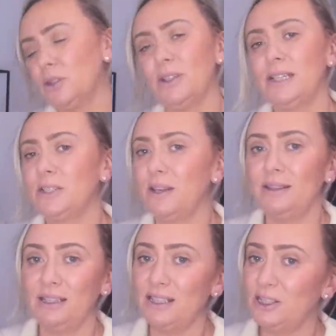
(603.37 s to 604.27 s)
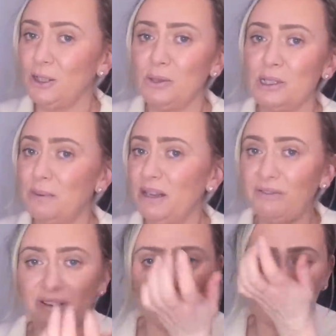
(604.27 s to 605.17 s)
do I, they do smell
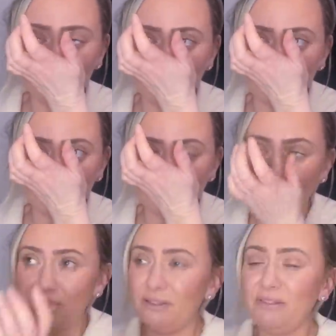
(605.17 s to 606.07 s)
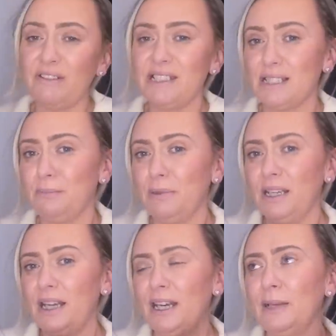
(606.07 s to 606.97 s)
very very very
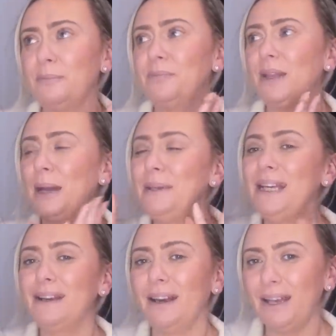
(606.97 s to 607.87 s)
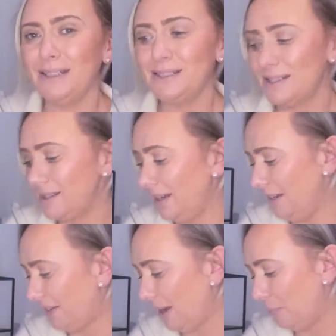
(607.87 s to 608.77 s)
similar and I'm I'm inclined to say
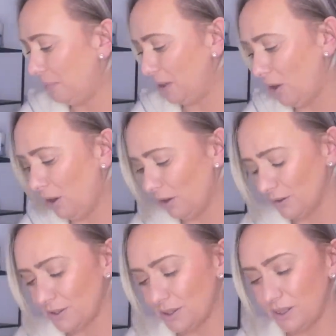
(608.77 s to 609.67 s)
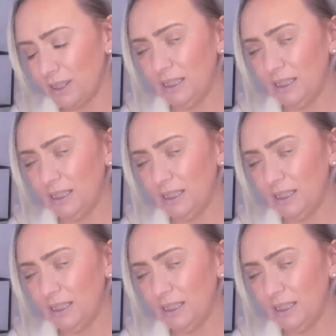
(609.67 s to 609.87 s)
that because